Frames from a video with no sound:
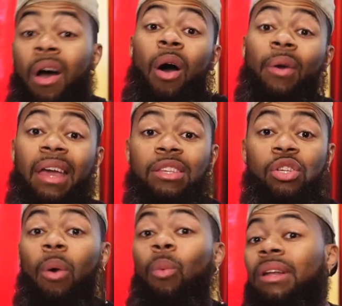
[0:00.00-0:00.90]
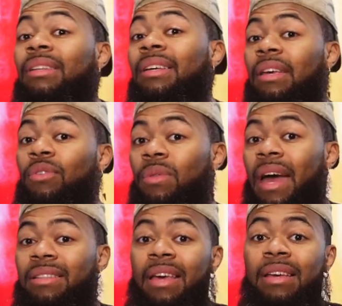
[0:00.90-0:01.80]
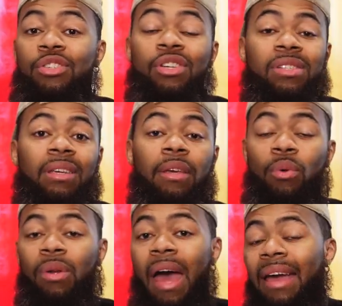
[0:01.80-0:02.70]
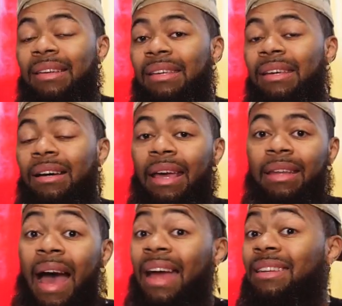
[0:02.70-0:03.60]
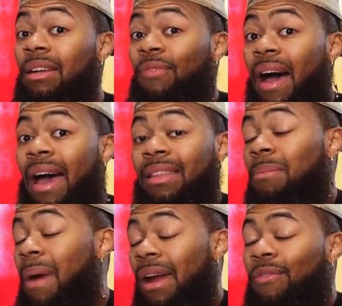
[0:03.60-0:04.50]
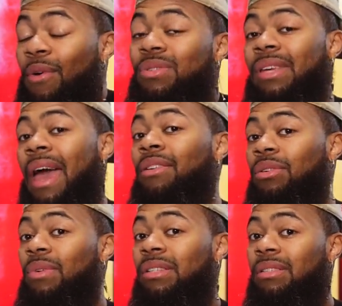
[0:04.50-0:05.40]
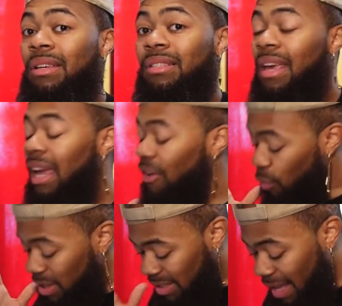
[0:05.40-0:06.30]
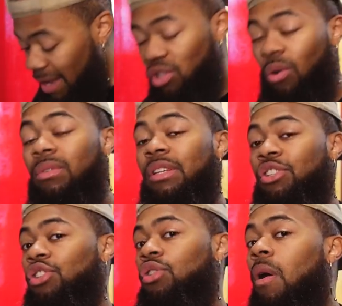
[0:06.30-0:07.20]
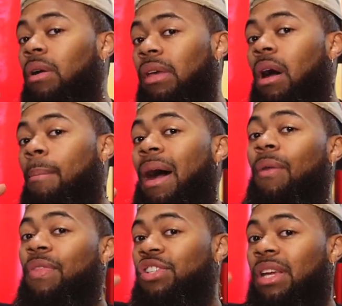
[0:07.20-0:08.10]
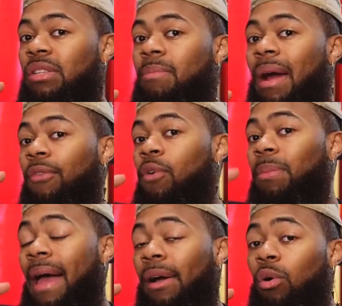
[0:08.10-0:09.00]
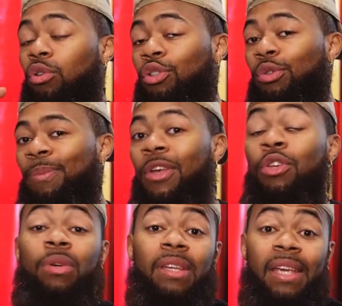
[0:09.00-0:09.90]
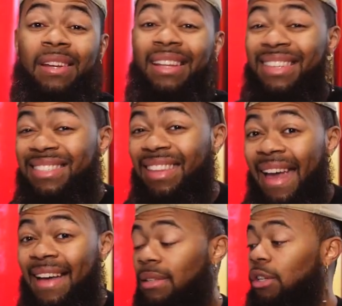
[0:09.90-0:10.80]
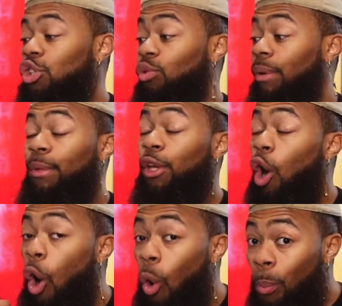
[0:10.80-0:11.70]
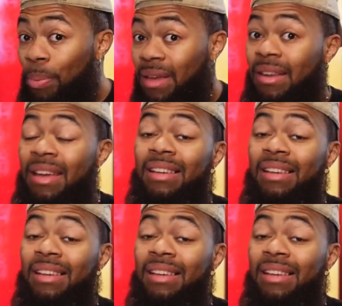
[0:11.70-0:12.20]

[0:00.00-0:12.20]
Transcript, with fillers: Okay, so I wanted to give you that test just to give you an idea and identify the microphone's characteristics. If we stay solely just talking about the JZ microphone Black Hole 2, you can hear that this thing has an extremely open